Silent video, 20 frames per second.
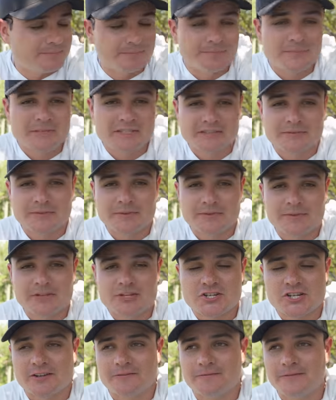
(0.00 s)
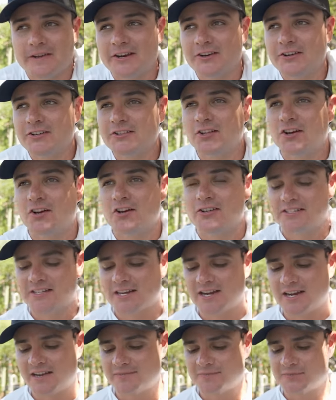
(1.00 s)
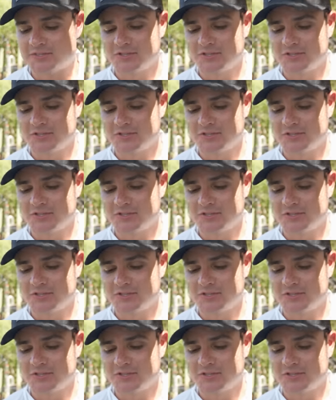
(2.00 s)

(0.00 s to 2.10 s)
it means I've been fishing a very long time.